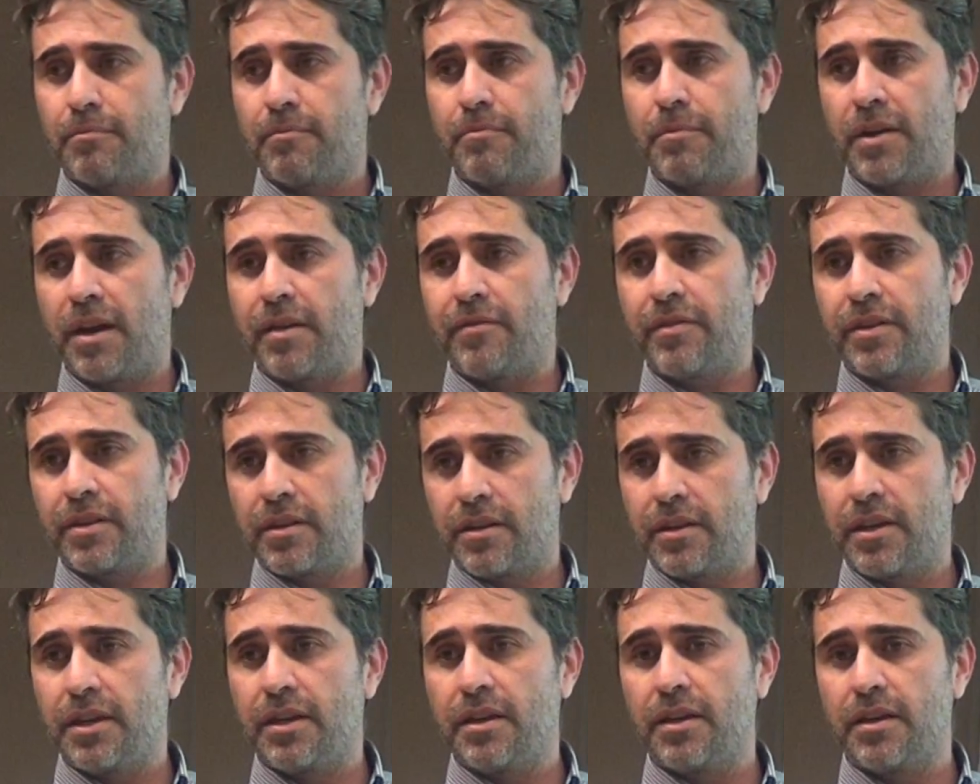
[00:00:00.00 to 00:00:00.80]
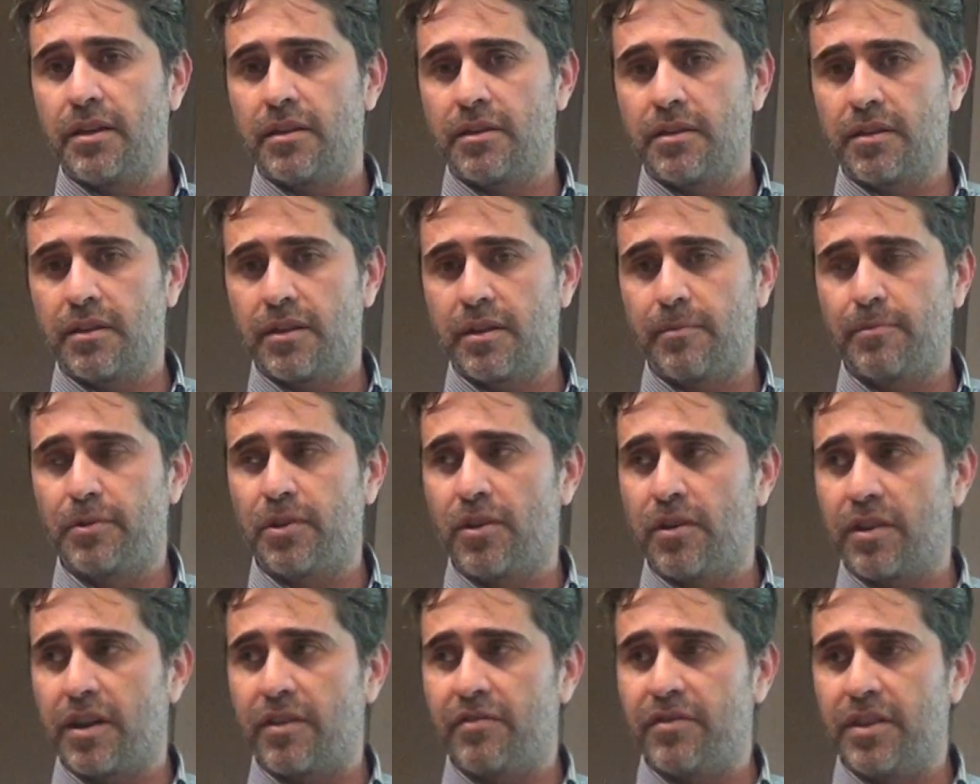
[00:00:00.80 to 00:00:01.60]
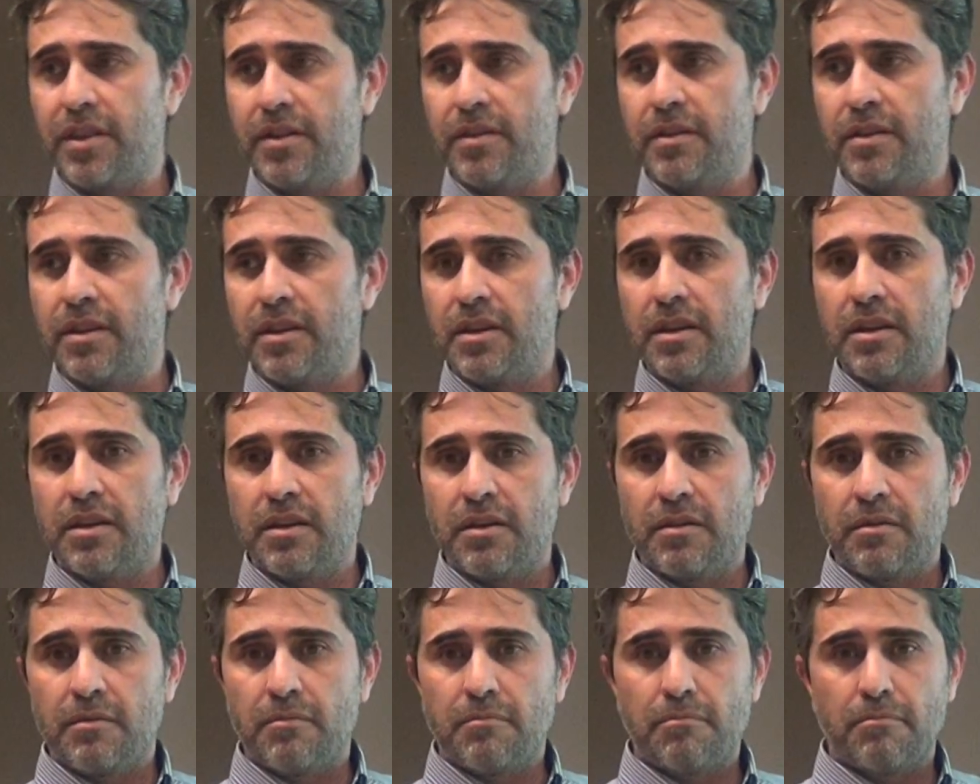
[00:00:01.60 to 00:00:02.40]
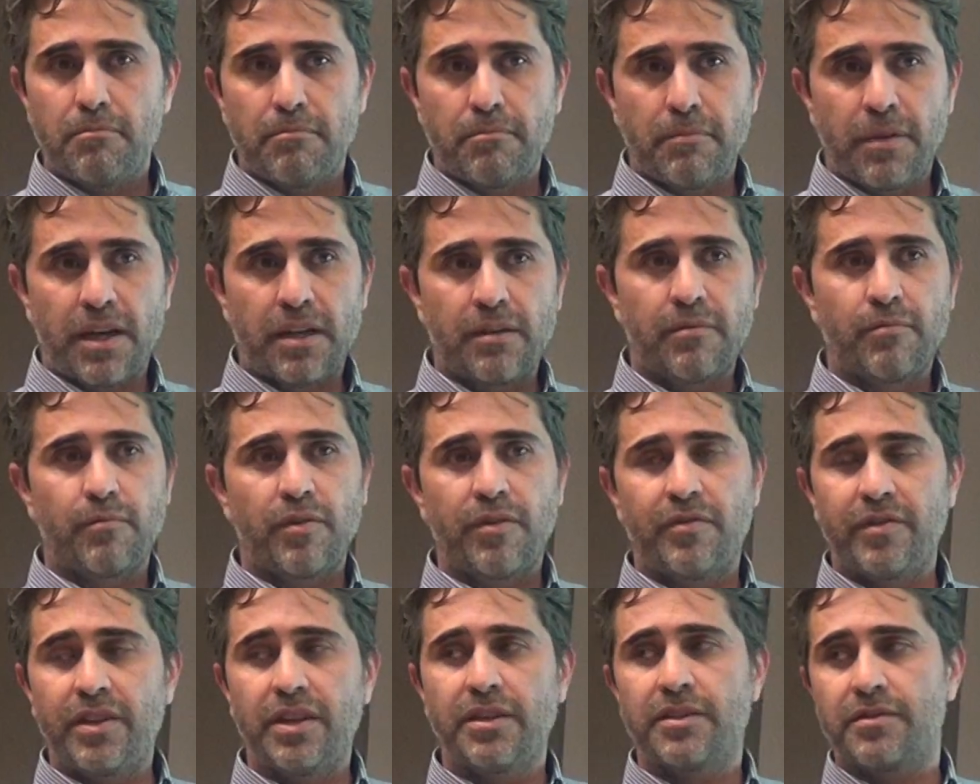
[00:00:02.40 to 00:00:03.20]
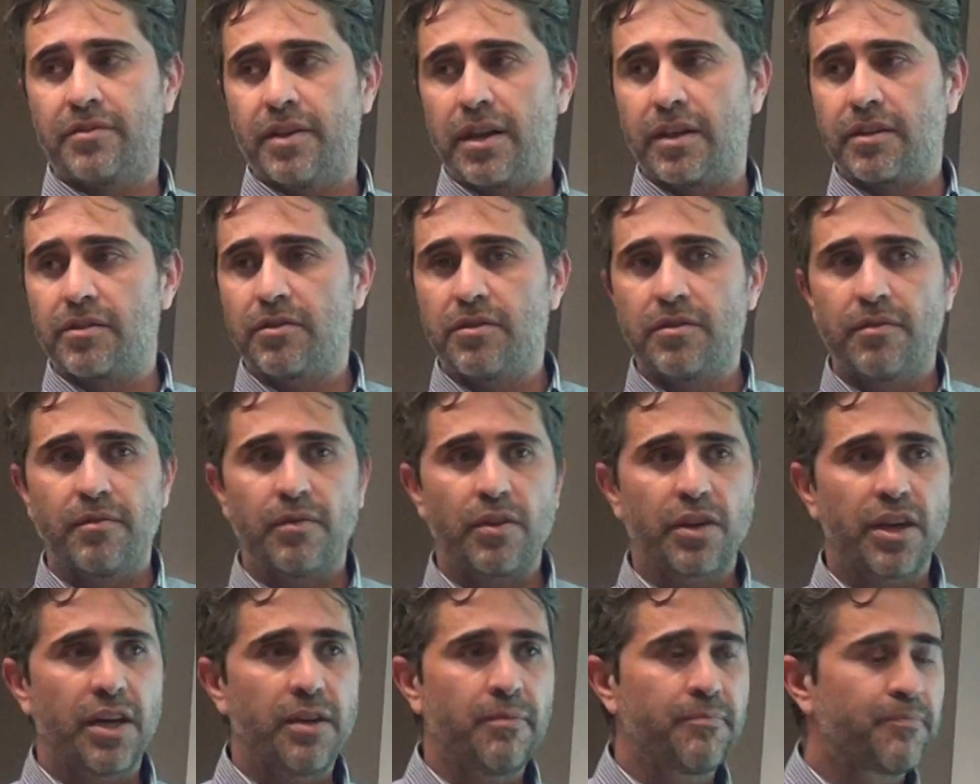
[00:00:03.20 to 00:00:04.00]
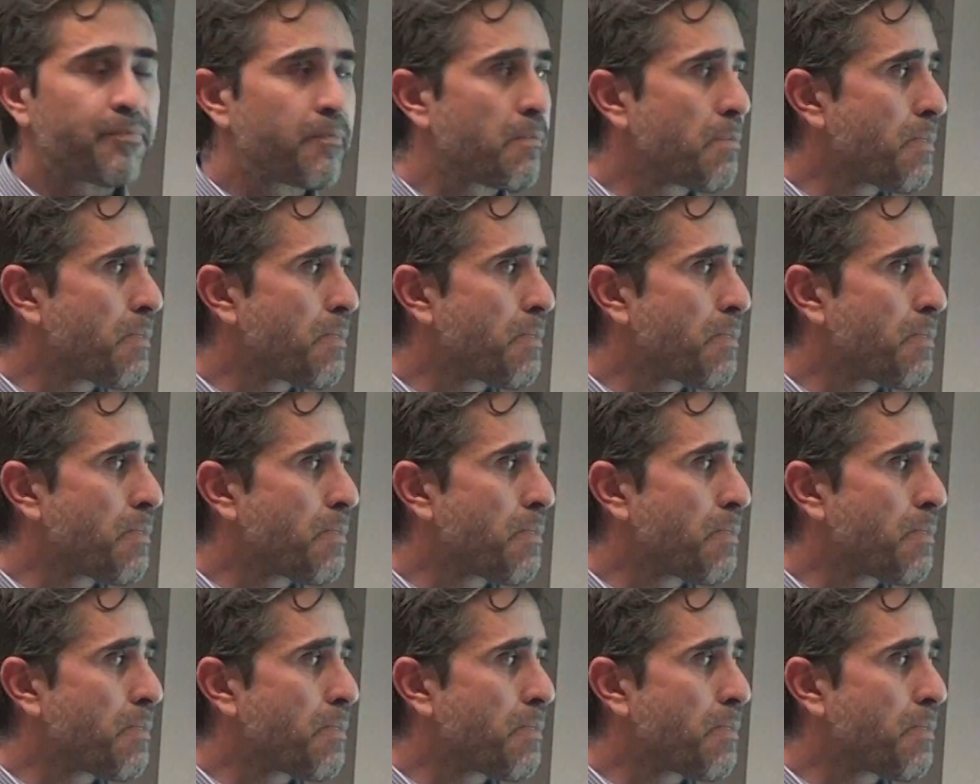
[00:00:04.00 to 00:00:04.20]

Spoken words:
private key cryptography, but with this kind. Okay?